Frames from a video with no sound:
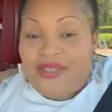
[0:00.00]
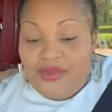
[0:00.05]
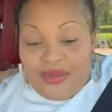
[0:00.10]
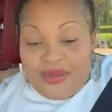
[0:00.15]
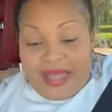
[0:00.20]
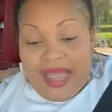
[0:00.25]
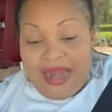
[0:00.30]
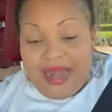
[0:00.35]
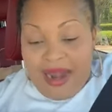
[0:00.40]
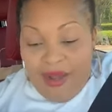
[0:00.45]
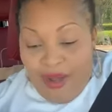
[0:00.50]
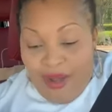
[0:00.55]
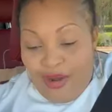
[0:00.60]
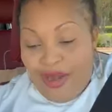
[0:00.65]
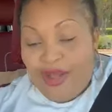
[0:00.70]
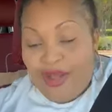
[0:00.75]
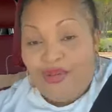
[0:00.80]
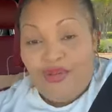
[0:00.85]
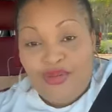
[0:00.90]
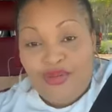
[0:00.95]
She will get
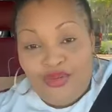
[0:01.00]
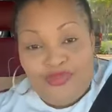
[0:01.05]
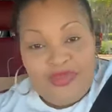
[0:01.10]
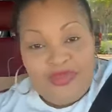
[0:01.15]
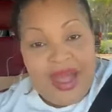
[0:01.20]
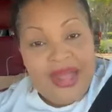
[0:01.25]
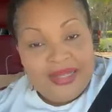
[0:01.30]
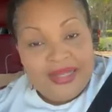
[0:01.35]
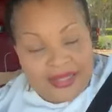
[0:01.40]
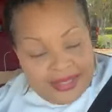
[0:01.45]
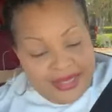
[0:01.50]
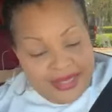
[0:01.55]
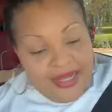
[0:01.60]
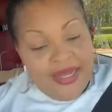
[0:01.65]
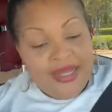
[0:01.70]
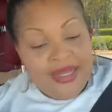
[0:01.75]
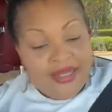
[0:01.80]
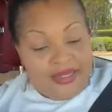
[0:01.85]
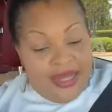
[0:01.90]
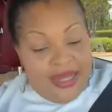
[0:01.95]
all the good parts,
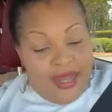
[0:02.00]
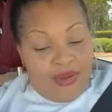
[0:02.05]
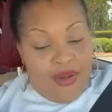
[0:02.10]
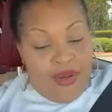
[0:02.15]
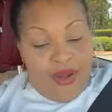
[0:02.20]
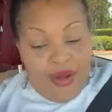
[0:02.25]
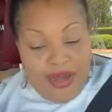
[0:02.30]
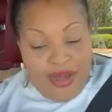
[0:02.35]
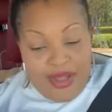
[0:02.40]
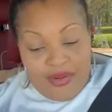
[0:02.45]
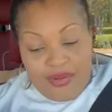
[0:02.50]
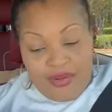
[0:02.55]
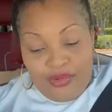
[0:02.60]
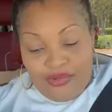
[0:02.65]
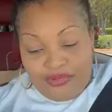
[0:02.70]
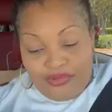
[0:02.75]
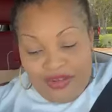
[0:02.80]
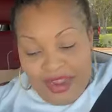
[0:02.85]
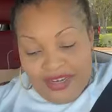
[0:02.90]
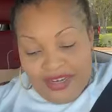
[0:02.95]
take all the
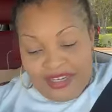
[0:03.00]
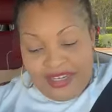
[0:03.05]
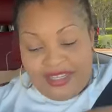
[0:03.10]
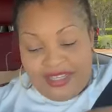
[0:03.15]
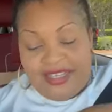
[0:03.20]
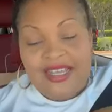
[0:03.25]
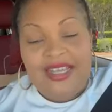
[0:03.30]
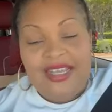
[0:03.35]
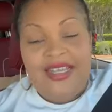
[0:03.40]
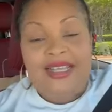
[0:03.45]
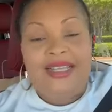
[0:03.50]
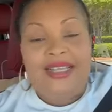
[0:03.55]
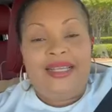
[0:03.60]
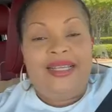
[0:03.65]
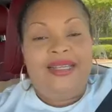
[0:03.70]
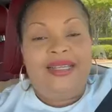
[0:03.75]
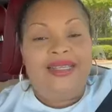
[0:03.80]
good veggies.